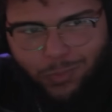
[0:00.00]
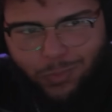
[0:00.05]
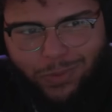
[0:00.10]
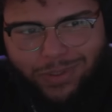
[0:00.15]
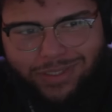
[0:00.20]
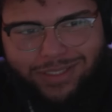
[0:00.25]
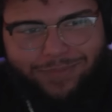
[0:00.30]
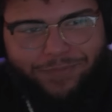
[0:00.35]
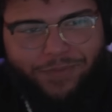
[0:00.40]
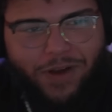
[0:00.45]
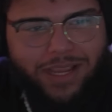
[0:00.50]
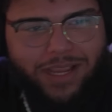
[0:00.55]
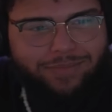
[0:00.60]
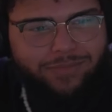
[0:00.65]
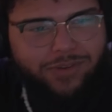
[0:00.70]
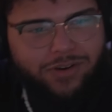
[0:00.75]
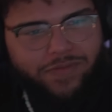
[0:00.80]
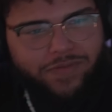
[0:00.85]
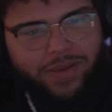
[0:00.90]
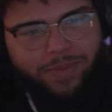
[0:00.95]
what's the fucking
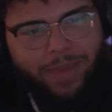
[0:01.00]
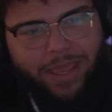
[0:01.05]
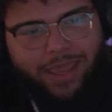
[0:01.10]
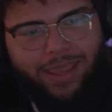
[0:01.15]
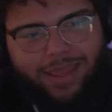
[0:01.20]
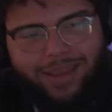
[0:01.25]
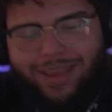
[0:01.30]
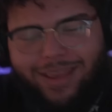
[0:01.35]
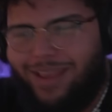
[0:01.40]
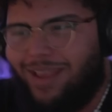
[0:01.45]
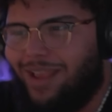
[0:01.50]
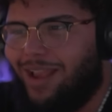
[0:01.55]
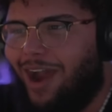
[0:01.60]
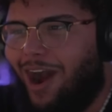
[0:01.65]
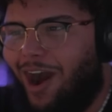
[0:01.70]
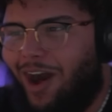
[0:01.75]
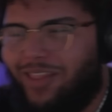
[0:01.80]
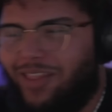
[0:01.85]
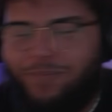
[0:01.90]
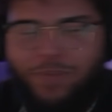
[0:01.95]

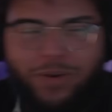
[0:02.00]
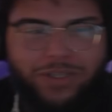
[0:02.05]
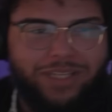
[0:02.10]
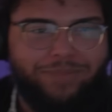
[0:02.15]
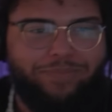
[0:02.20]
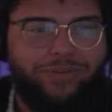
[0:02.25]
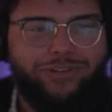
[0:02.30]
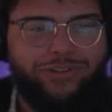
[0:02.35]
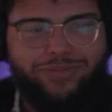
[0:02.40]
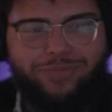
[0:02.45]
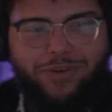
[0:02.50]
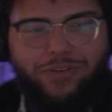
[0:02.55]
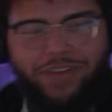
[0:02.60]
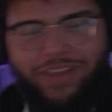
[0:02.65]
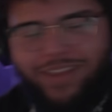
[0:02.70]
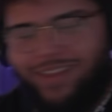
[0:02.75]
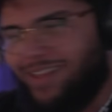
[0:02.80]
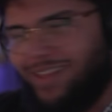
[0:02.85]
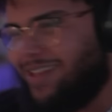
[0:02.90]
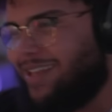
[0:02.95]
uh, the Puss in Boots
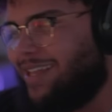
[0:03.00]
movie.